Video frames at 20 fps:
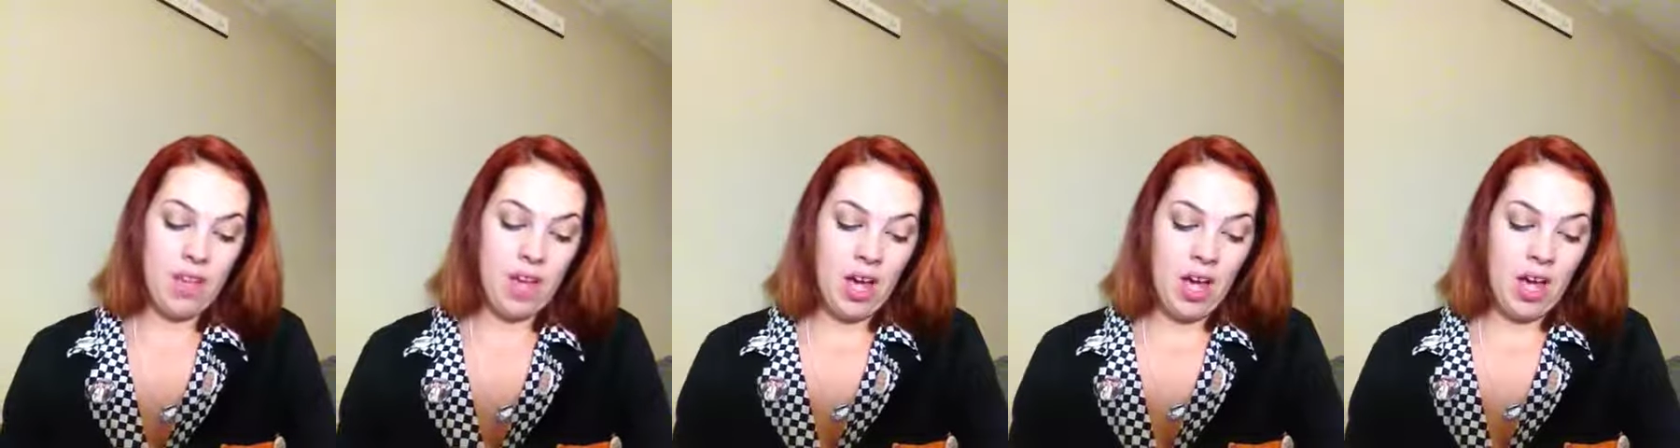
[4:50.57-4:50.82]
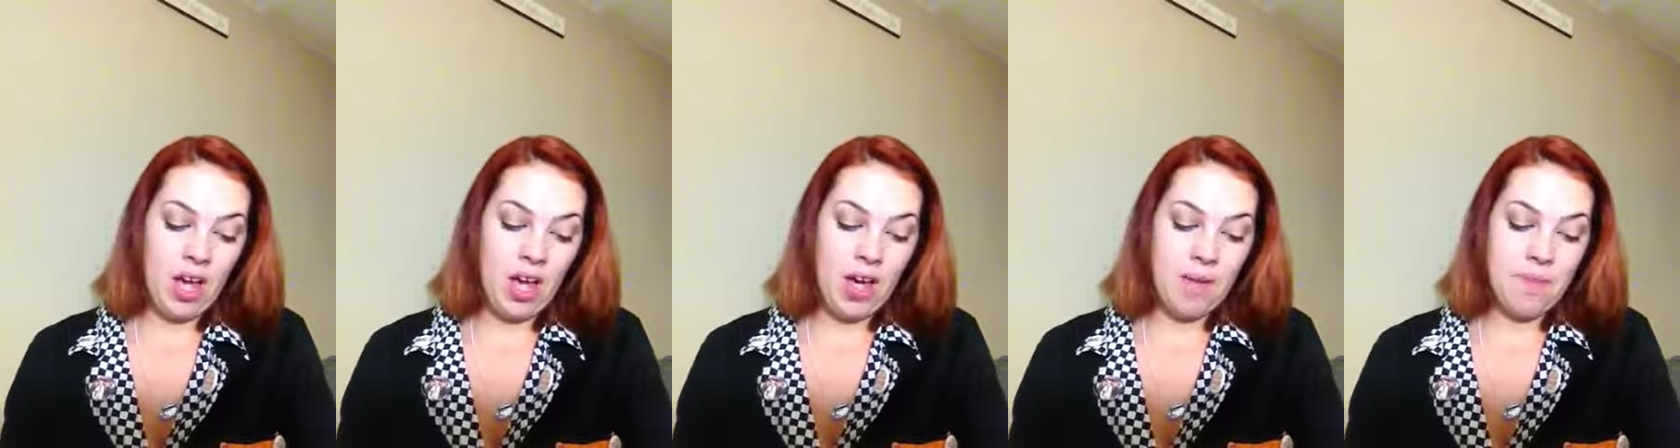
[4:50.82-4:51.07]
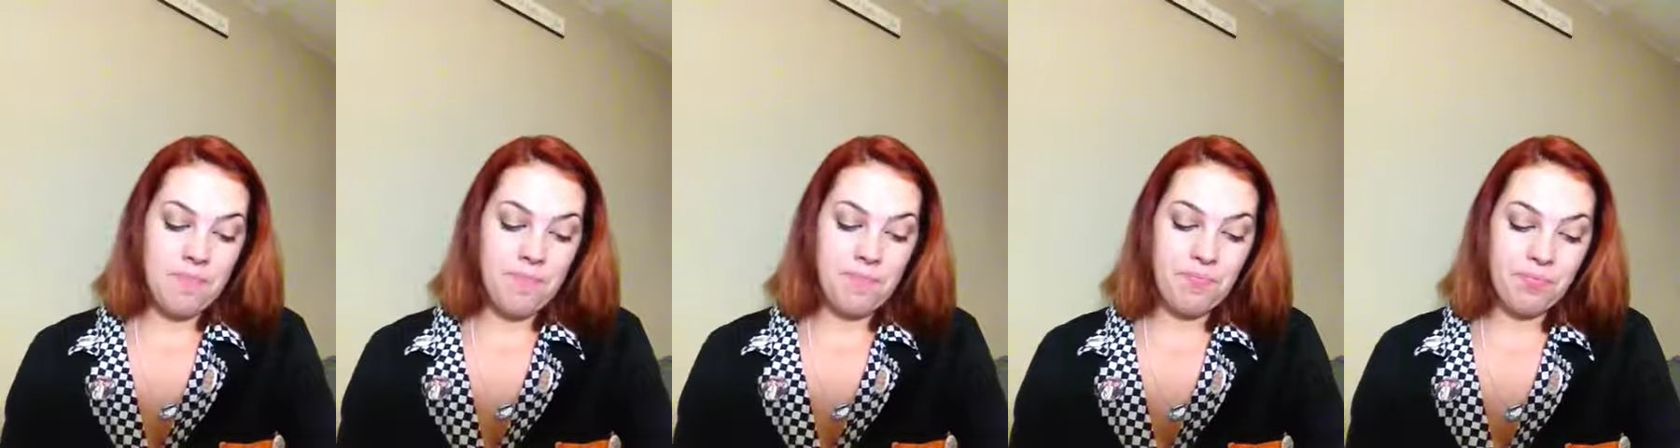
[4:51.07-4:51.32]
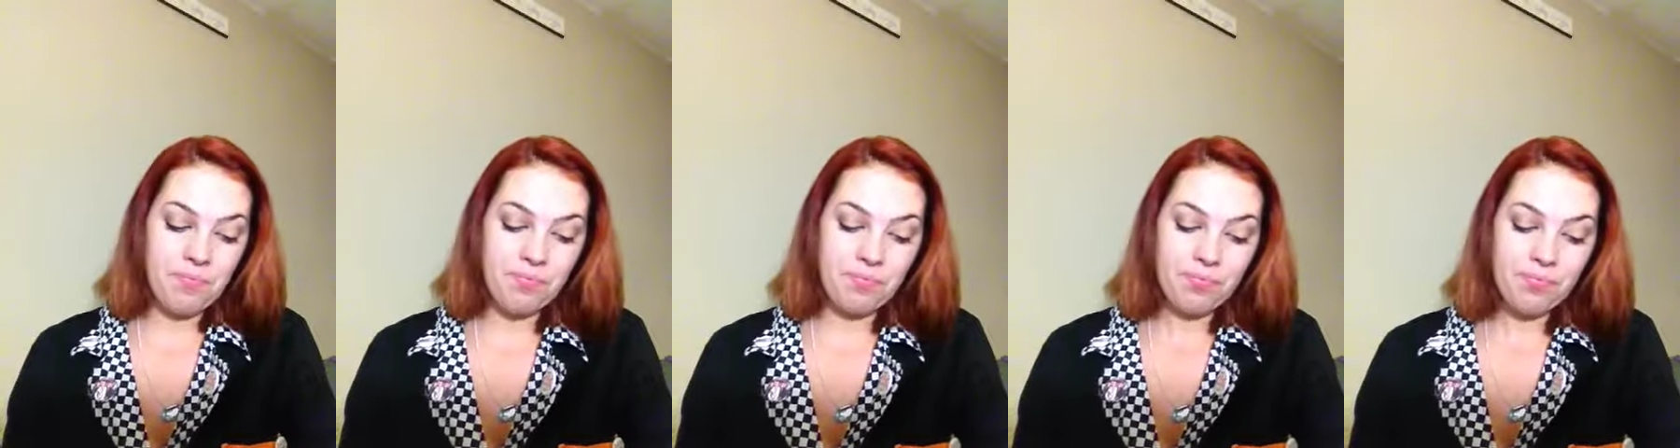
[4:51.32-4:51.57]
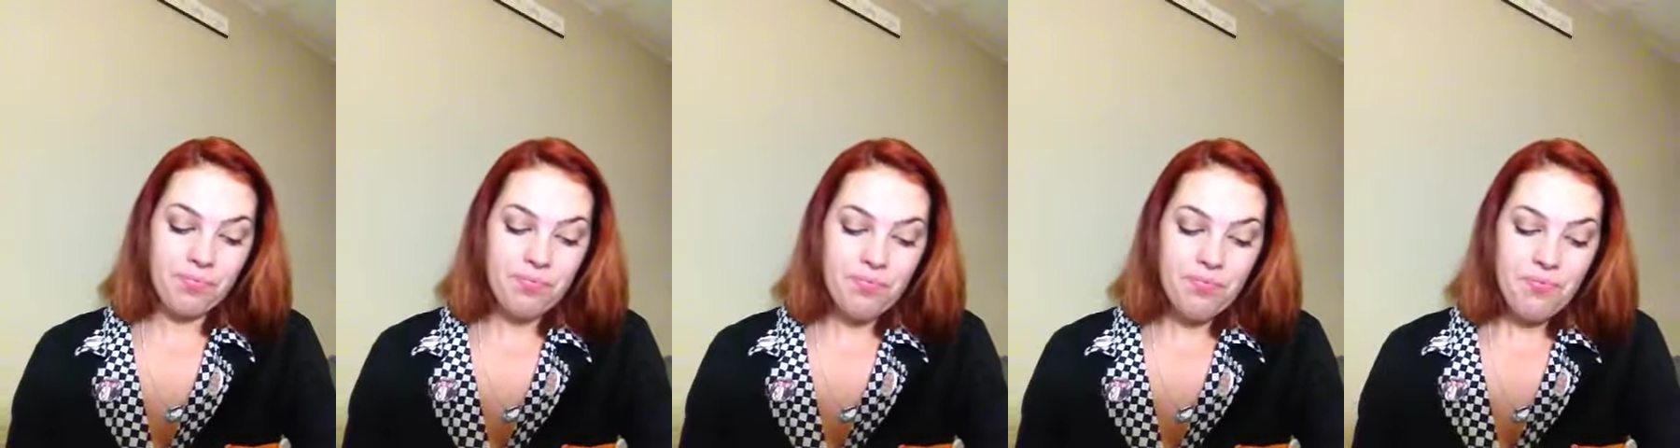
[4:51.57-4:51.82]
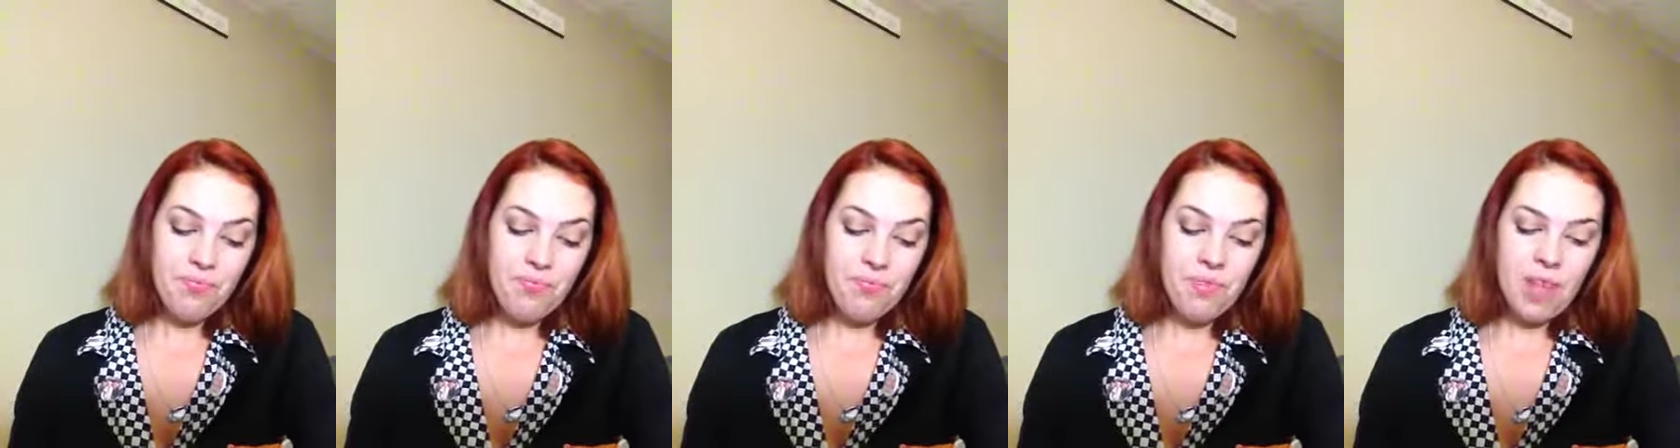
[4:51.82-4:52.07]
I
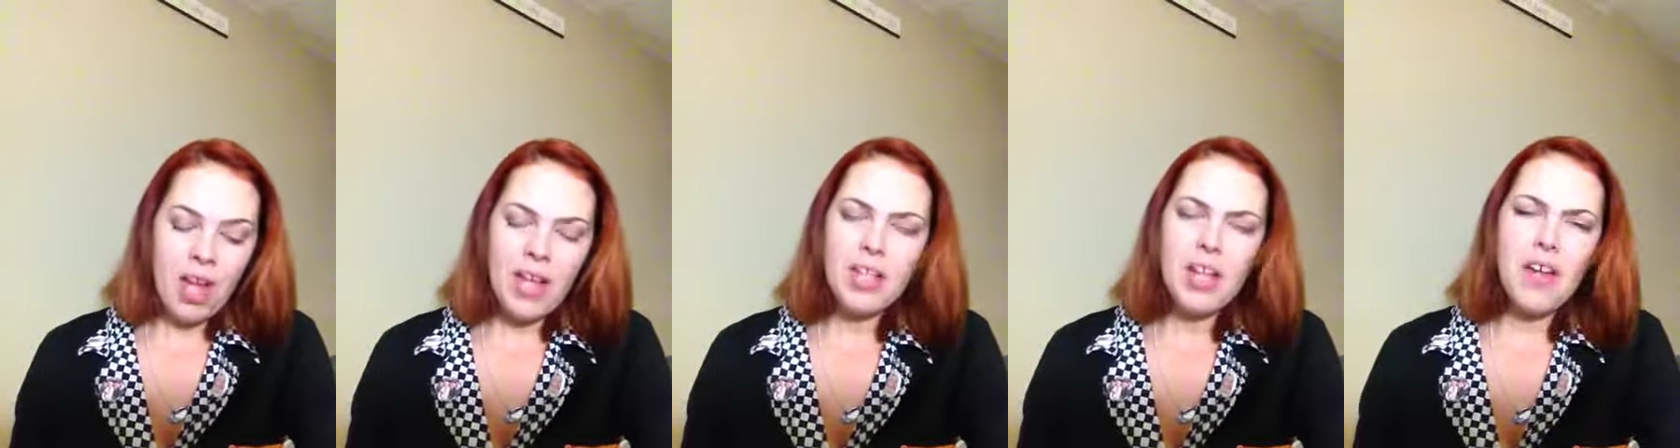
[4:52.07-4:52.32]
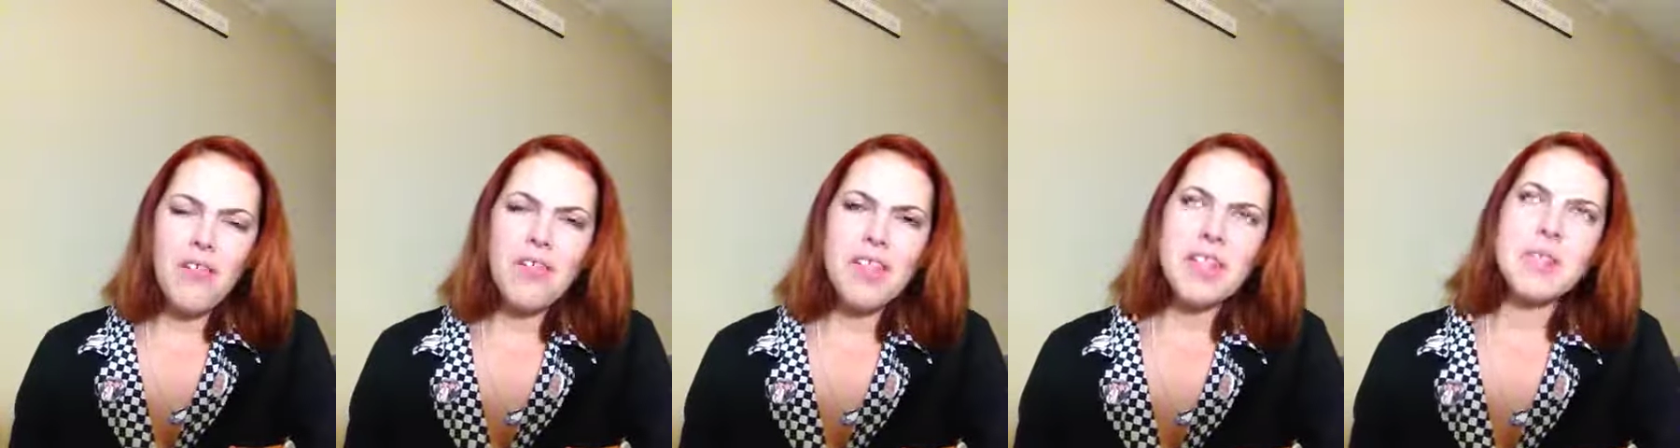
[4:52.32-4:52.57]
love